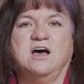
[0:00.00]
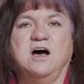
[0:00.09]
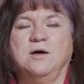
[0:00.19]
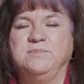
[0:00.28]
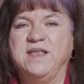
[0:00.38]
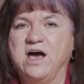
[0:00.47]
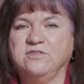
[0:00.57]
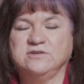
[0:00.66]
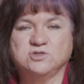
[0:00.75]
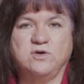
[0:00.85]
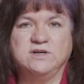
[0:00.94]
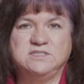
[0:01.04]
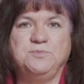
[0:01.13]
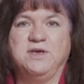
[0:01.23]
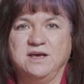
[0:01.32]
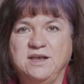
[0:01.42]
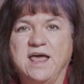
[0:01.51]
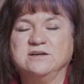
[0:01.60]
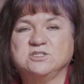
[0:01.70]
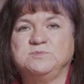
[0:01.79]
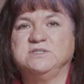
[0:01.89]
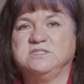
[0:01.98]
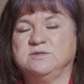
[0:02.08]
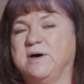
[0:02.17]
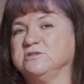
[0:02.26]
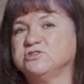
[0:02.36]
Now there's going to be announcements about